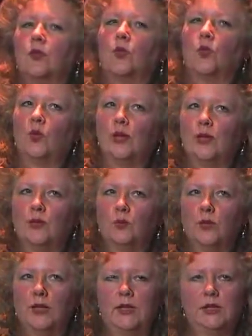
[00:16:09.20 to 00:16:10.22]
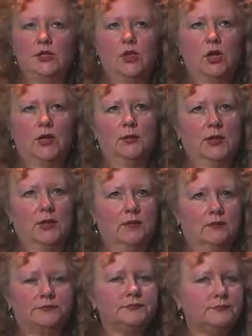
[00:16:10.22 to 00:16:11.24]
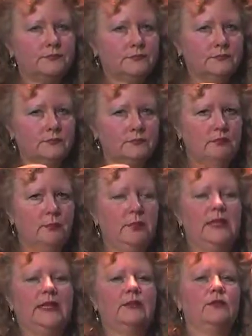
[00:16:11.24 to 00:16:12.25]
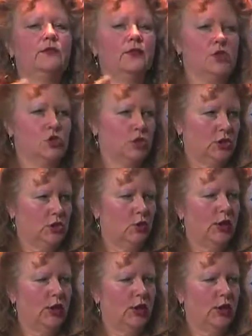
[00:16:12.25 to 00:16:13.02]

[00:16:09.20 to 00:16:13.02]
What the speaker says: when we talk about being efficient, you